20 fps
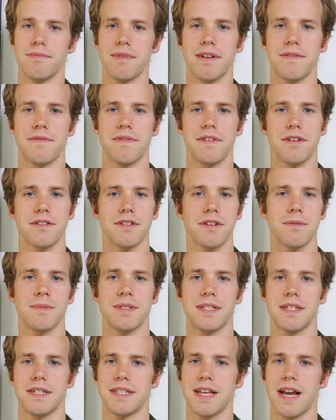It feels
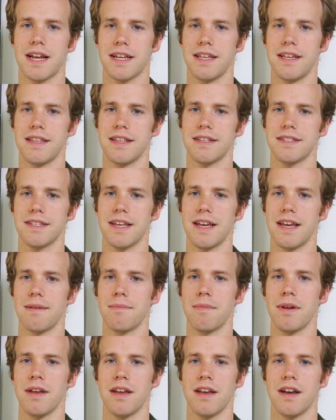almost exactly the same.